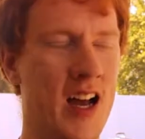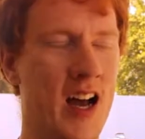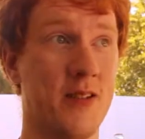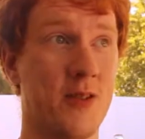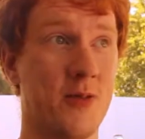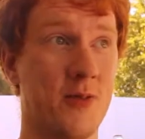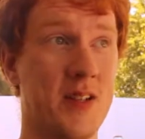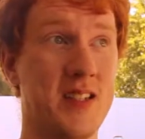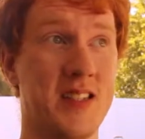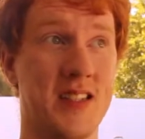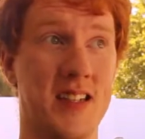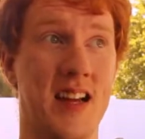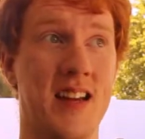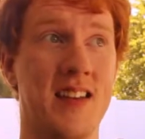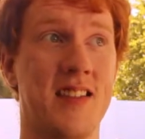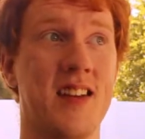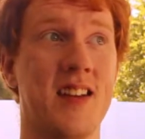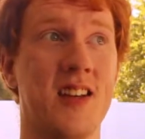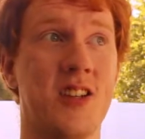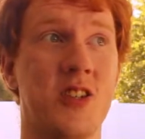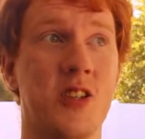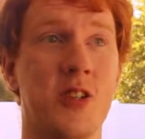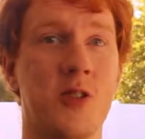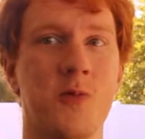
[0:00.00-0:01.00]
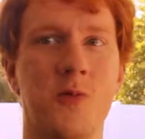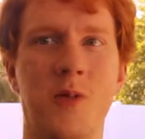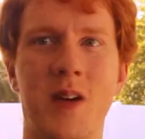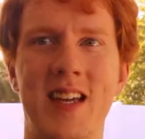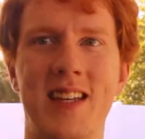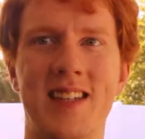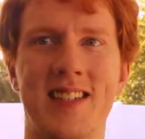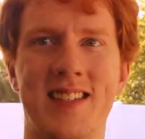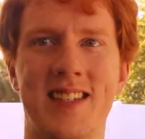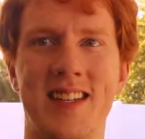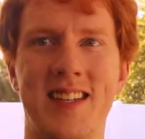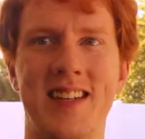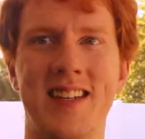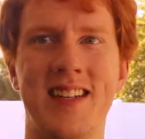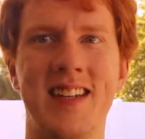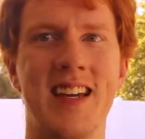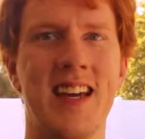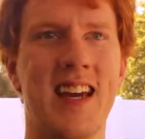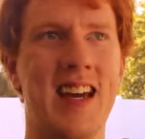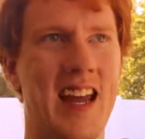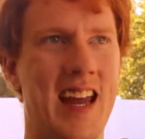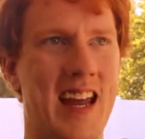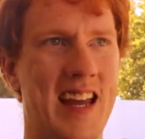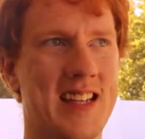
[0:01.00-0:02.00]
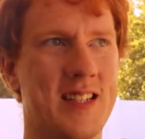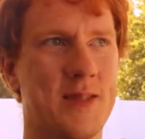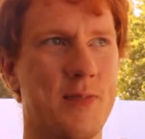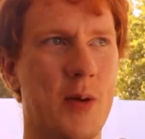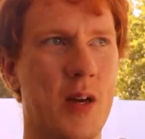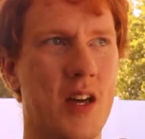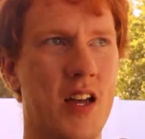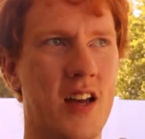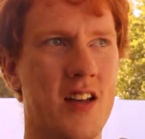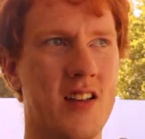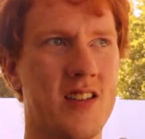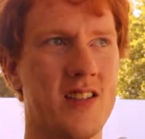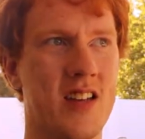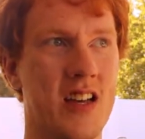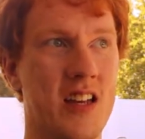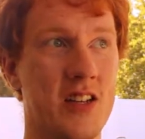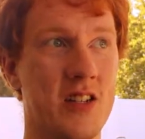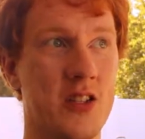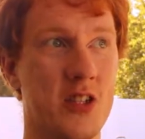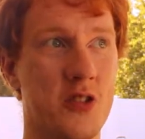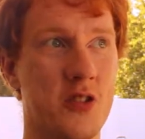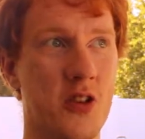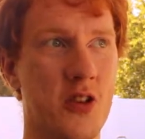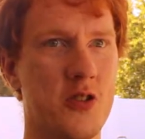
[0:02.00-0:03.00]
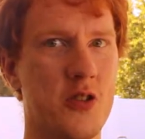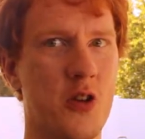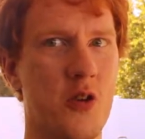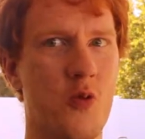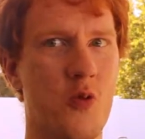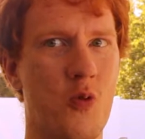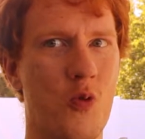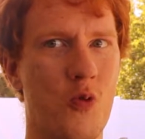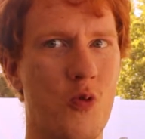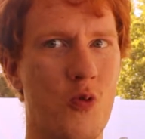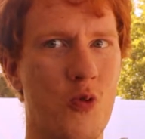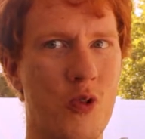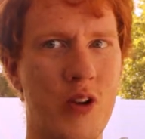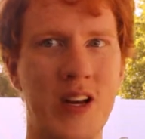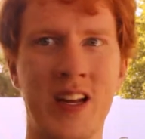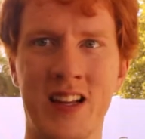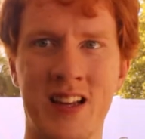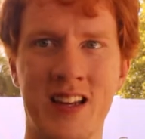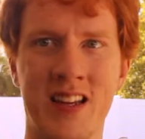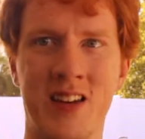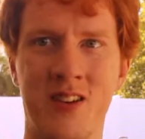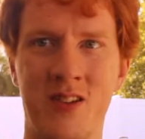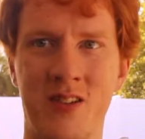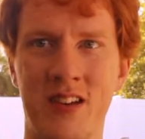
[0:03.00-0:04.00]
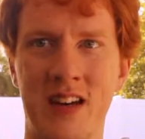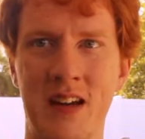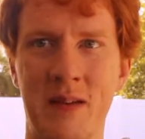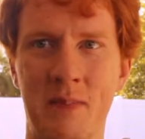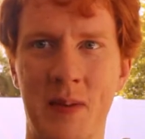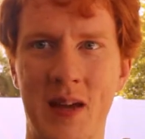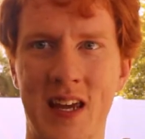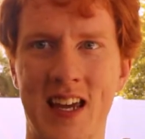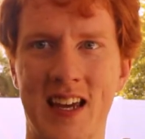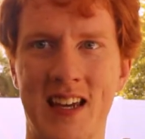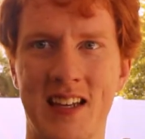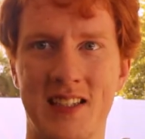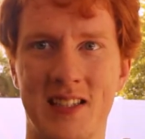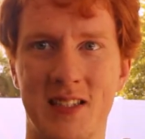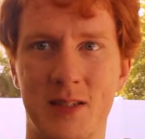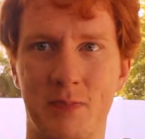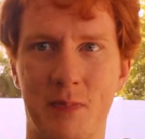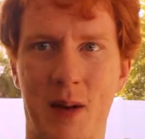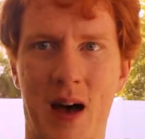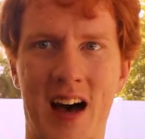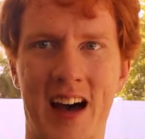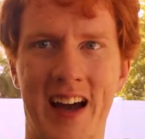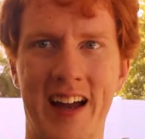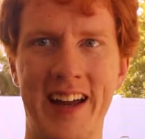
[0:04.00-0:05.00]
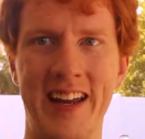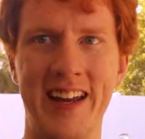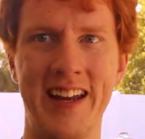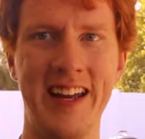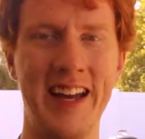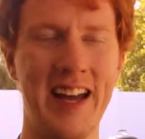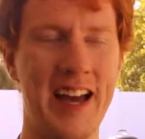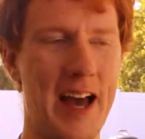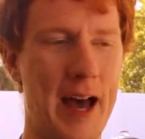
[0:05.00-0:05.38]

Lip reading: The reason I think she's wasted is because she's also really good at being a spy.